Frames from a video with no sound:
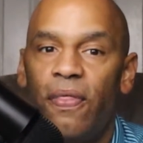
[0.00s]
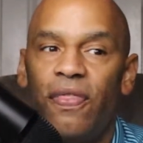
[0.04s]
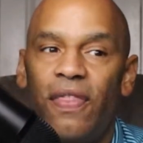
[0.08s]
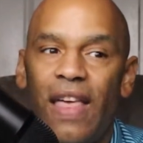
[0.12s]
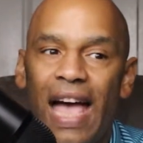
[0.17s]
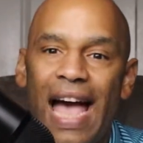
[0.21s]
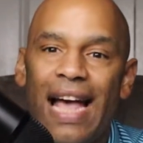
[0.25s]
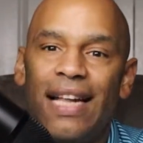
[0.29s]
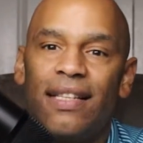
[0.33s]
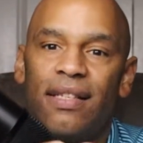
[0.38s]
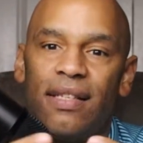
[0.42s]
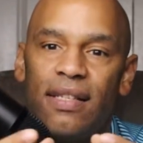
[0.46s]

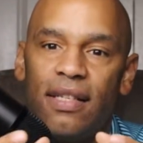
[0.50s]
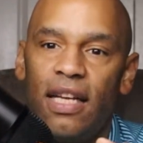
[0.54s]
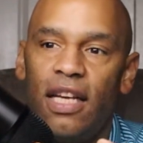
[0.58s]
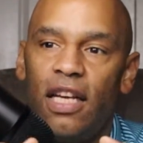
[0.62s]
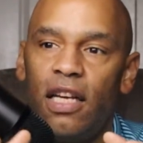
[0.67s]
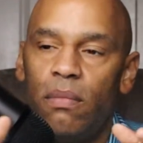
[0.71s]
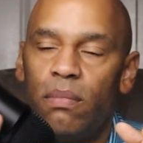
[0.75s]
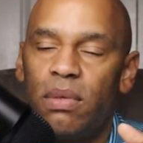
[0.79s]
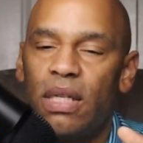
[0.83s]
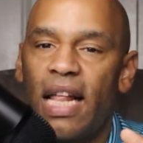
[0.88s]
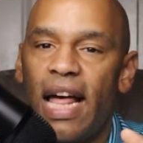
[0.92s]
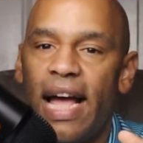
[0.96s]
That
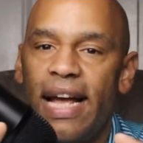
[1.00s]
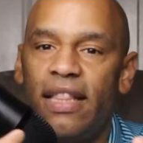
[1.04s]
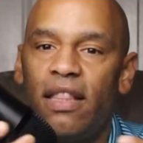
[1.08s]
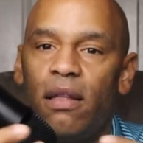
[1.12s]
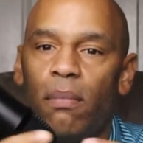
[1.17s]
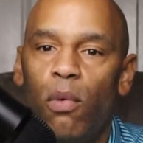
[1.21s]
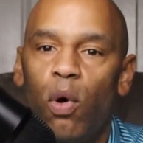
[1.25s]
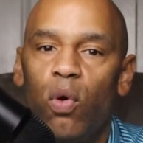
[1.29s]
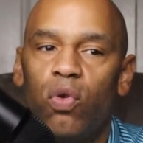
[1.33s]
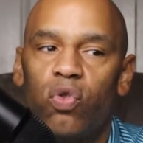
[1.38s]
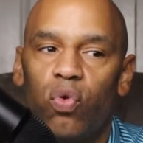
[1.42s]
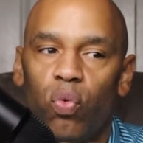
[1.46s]
seems like
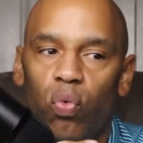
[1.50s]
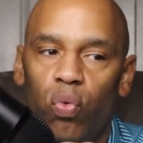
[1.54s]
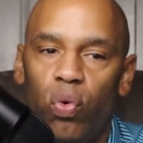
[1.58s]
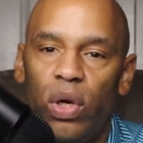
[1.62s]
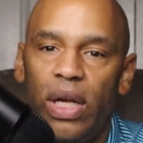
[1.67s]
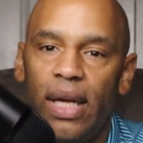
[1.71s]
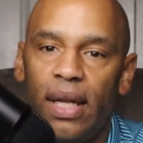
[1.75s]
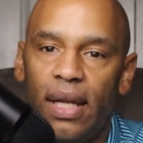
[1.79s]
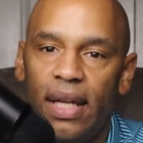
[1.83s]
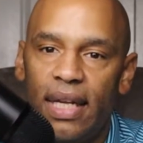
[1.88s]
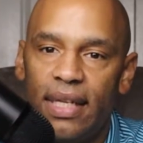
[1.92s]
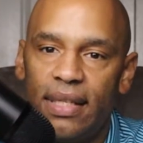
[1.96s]
the most
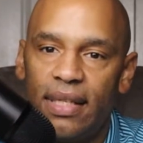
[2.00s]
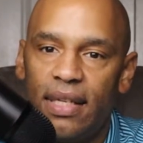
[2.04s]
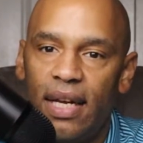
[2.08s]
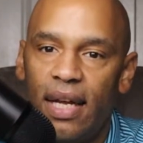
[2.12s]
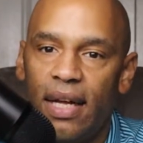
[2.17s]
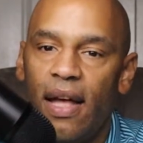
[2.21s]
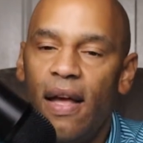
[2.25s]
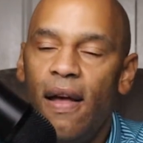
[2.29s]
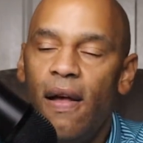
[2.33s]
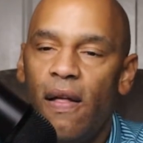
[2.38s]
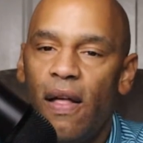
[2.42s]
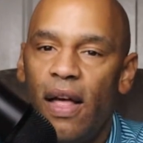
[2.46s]

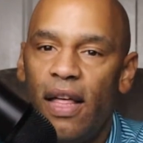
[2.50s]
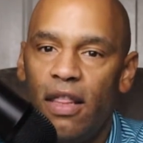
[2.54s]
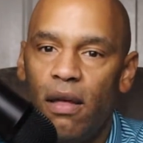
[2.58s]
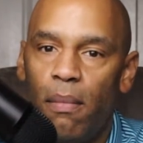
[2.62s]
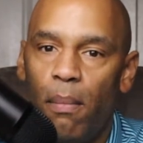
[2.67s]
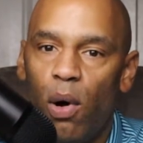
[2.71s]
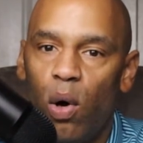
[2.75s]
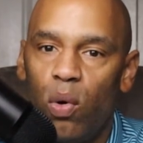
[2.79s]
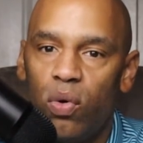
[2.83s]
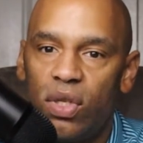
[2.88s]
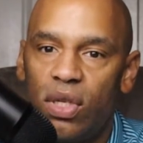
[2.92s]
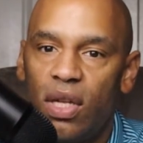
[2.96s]
realistic and the
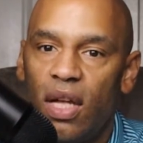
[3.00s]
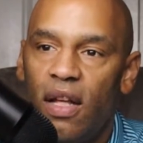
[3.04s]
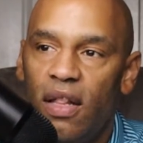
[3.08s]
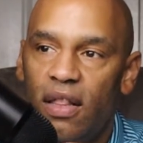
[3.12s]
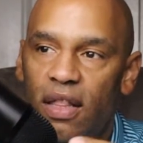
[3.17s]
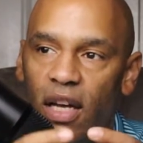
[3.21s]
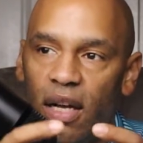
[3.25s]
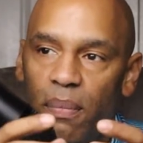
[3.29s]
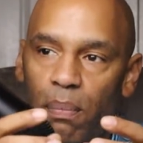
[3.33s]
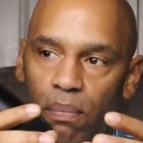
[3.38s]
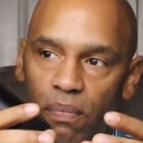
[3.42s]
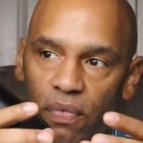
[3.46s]
most
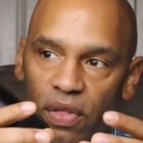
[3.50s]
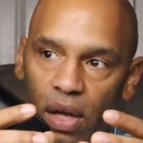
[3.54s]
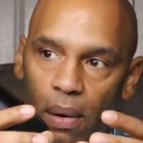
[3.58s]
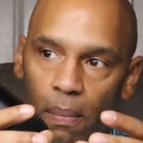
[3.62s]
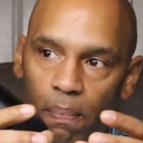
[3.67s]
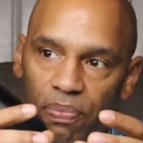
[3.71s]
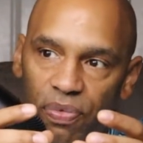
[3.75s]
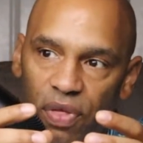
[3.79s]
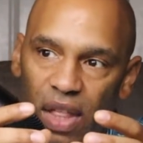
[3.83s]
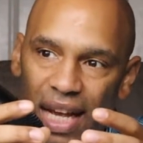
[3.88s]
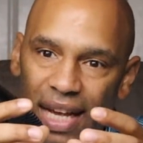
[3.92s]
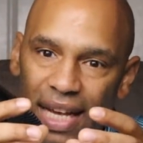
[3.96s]

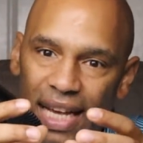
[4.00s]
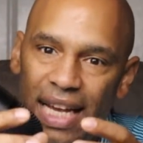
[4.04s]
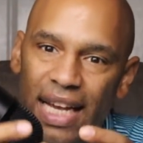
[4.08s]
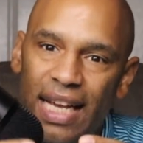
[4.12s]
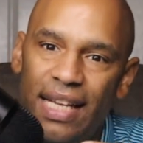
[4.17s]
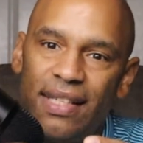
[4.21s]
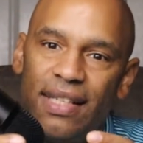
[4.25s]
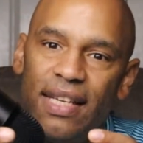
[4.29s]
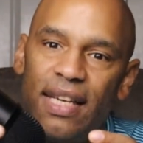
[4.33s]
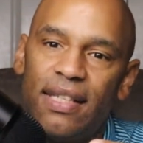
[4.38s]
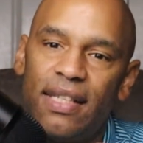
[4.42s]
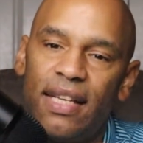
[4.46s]
the
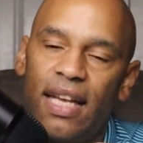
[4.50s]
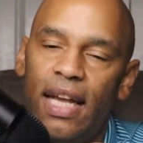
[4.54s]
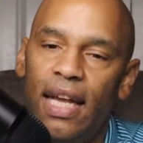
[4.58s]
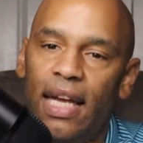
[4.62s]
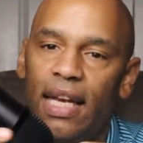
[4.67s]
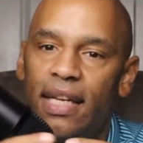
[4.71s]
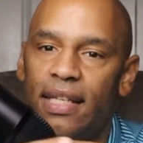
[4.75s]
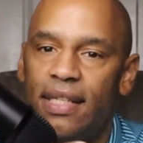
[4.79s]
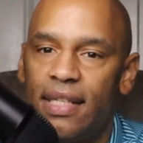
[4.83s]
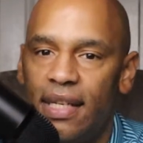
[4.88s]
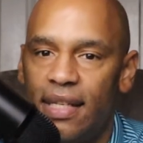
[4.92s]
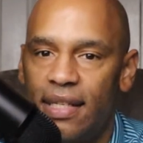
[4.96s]
easiest
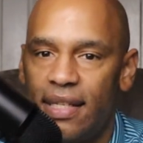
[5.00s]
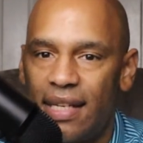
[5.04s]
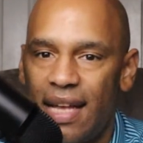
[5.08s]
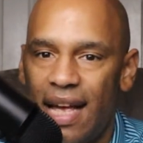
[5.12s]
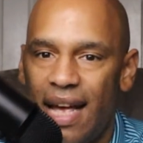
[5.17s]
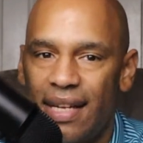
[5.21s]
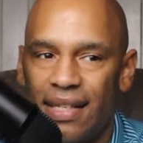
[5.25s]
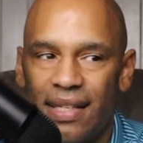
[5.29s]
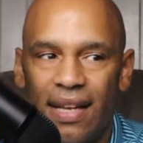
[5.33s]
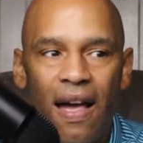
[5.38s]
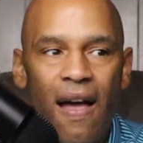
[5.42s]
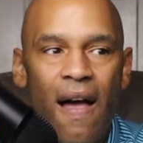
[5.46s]
key to
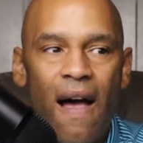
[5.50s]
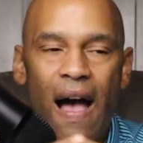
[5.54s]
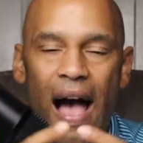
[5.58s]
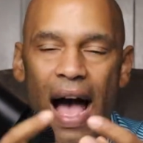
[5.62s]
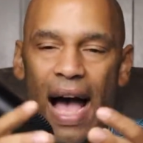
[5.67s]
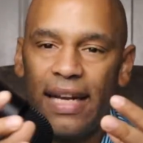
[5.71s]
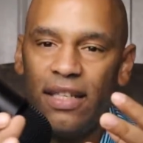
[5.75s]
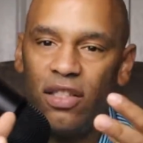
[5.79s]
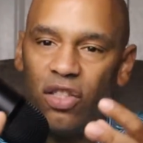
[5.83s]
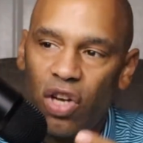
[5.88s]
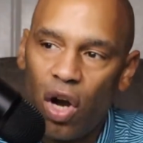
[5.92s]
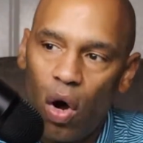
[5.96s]
success.
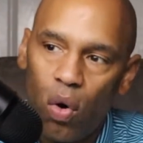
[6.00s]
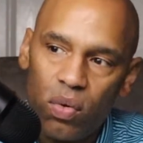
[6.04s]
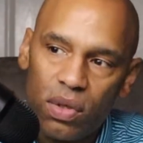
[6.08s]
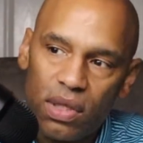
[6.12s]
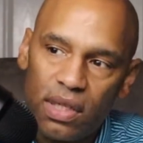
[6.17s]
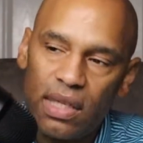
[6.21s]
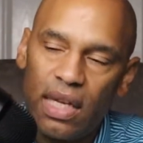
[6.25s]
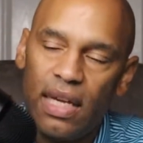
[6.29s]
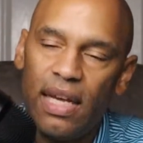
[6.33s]
I don't